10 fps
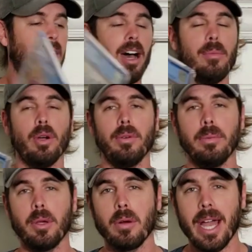I'm going to
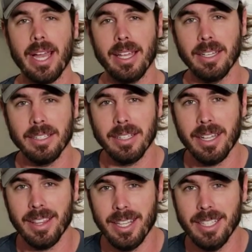be cracking
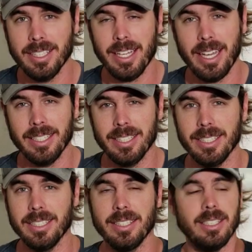these
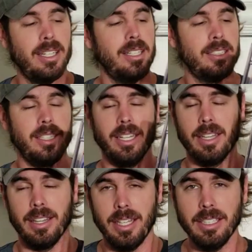cases to
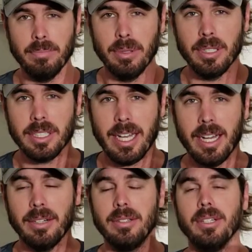get these books
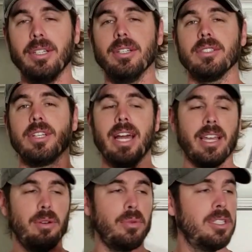out so that I
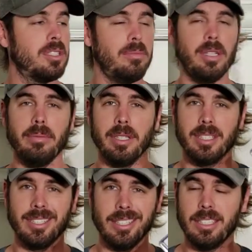can resubmit them
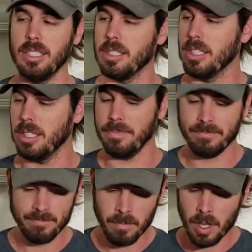into CGC.
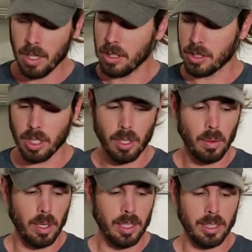
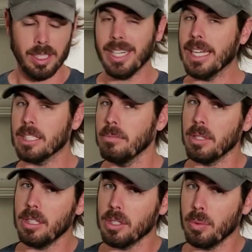So did I
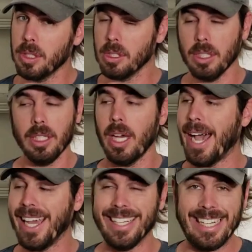submit these originally?
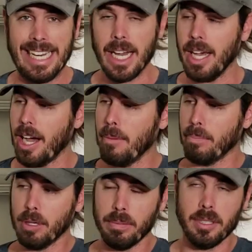I did not. I
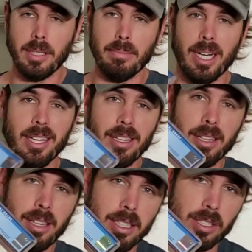purposely bought
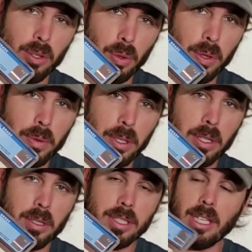this Thor
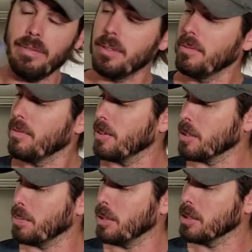337
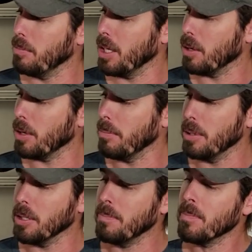First Appearance of Beta Ray
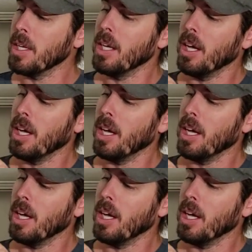Bill